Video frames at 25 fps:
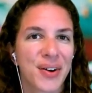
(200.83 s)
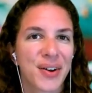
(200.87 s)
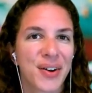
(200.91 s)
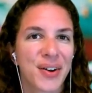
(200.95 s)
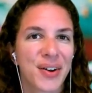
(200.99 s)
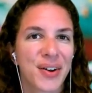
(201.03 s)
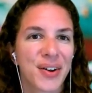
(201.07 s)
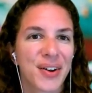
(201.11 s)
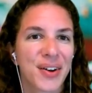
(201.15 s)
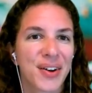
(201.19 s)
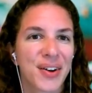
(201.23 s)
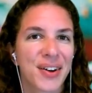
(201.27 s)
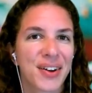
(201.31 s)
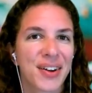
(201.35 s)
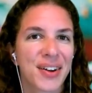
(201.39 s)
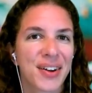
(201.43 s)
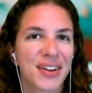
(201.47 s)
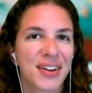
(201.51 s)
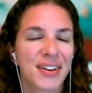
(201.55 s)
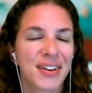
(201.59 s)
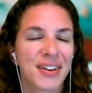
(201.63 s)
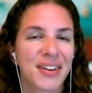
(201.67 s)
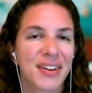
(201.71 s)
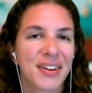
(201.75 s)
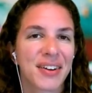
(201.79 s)

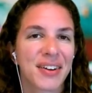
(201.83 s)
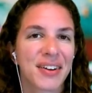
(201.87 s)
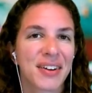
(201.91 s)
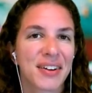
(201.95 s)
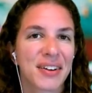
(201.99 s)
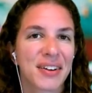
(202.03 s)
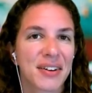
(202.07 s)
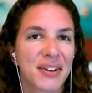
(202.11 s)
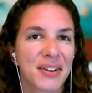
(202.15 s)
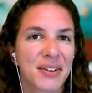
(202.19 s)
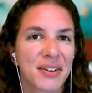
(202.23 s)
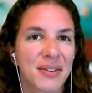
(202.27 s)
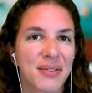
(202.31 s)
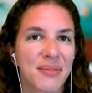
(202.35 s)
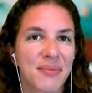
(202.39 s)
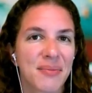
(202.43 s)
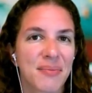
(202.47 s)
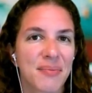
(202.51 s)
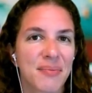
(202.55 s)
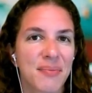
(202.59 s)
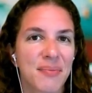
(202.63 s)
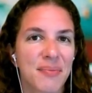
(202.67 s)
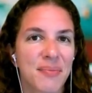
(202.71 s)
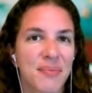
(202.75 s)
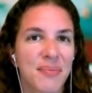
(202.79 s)

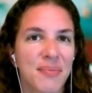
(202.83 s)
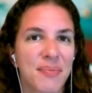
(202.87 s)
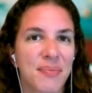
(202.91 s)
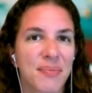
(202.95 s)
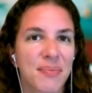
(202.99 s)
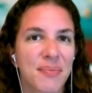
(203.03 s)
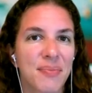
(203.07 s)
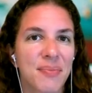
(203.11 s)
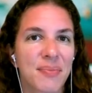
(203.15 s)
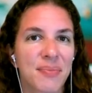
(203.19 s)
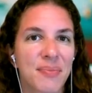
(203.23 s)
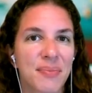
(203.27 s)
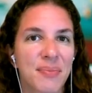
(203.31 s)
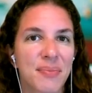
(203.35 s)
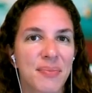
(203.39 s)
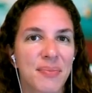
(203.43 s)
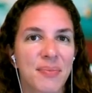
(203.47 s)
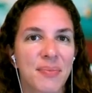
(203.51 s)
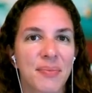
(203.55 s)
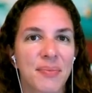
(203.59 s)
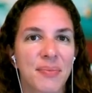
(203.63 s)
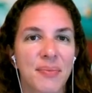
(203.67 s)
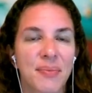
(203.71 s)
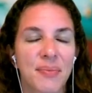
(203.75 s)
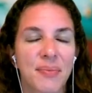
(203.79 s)

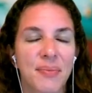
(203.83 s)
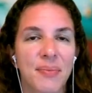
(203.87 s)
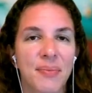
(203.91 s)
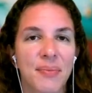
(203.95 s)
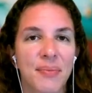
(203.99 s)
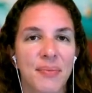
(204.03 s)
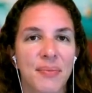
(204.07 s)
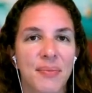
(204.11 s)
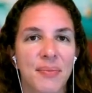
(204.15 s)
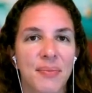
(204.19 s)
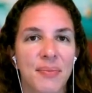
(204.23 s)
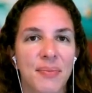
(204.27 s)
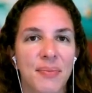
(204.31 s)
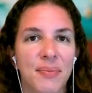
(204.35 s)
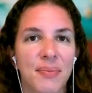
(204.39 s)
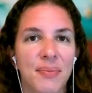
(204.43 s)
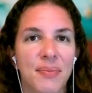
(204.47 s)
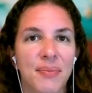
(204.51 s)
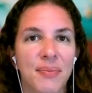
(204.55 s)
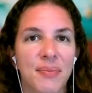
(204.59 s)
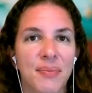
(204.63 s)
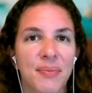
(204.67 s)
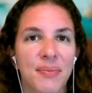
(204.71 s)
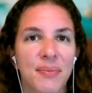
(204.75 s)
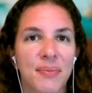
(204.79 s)

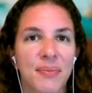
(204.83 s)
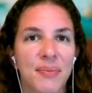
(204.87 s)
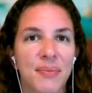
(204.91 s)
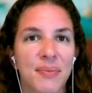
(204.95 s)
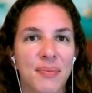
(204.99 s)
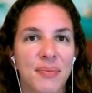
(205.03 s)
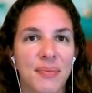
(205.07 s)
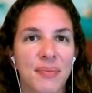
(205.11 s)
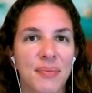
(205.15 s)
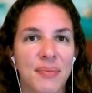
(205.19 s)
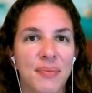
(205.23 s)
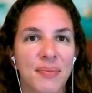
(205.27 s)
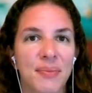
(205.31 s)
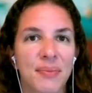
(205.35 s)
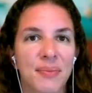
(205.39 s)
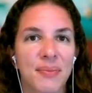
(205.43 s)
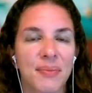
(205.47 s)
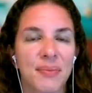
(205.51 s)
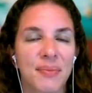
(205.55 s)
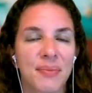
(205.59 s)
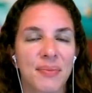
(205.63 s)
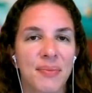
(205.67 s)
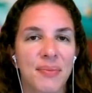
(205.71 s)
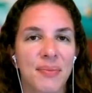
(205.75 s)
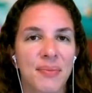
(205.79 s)

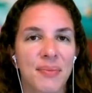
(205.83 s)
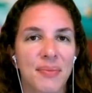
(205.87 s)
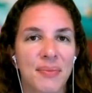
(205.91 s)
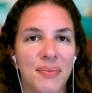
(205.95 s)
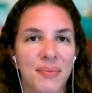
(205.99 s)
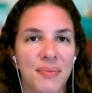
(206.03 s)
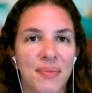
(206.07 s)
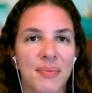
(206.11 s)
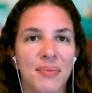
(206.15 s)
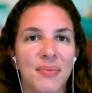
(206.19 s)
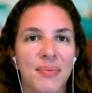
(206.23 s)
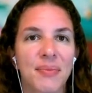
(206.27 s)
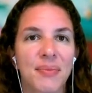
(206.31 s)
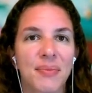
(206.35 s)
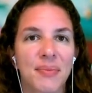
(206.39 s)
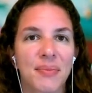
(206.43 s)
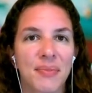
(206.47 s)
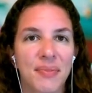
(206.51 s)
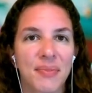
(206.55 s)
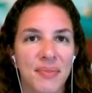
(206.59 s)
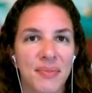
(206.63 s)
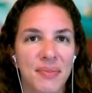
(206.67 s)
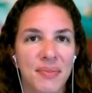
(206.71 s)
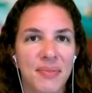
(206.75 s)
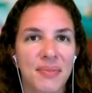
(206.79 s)

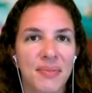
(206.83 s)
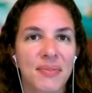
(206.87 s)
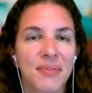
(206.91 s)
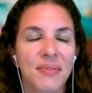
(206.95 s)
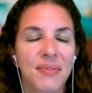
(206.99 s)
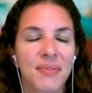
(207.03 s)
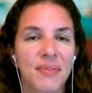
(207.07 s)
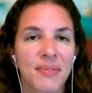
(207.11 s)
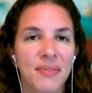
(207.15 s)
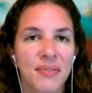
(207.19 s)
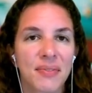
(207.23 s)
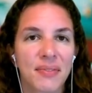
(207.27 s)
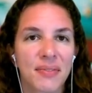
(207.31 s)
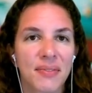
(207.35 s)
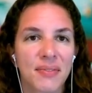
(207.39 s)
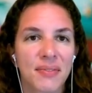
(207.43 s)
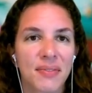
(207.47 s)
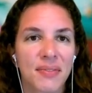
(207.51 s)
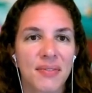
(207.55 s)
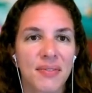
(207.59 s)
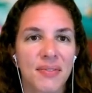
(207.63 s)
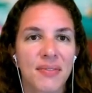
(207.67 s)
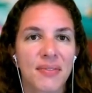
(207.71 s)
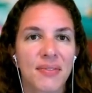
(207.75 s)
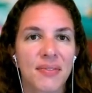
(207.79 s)

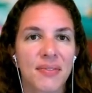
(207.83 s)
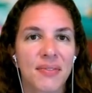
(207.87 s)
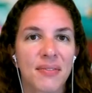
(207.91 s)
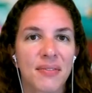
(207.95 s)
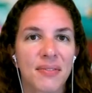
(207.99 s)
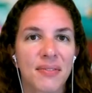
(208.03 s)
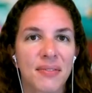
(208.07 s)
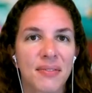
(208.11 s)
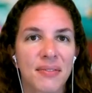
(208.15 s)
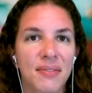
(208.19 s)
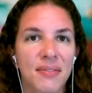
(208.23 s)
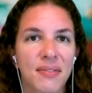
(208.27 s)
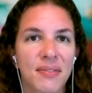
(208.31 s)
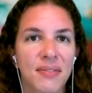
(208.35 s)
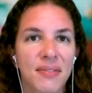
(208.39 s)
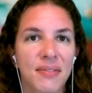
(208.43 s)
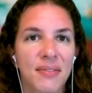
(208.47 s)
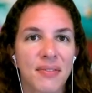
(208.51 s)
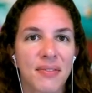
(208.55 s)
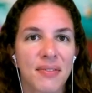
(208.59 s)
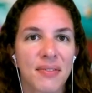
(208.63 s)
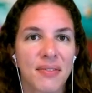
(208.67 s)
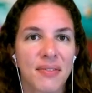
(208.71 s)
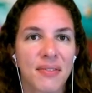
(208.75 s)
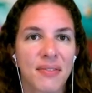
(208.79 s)
(not speaking)